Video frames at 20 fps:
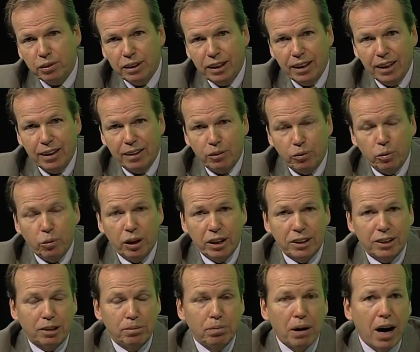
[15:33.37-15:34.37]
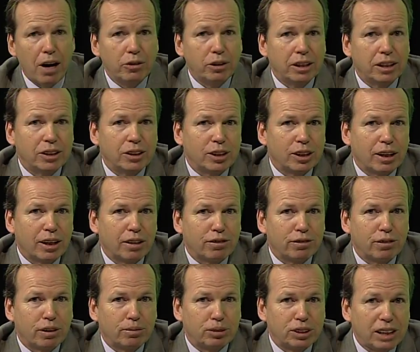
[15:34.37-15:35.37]
And what it's about is
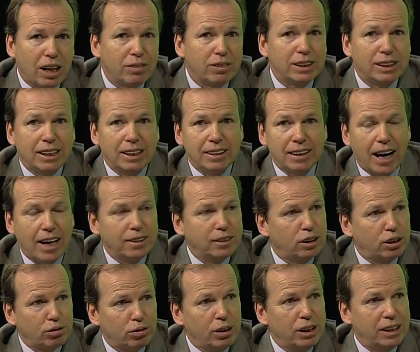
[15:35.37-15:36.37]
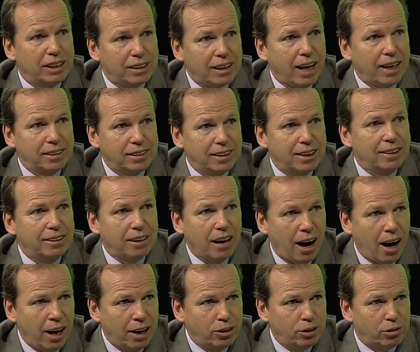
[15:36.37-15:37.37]
from 1793 to
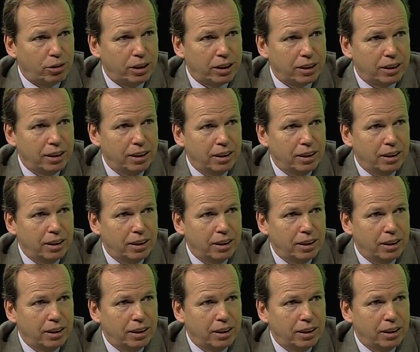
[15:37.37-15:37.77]
1900,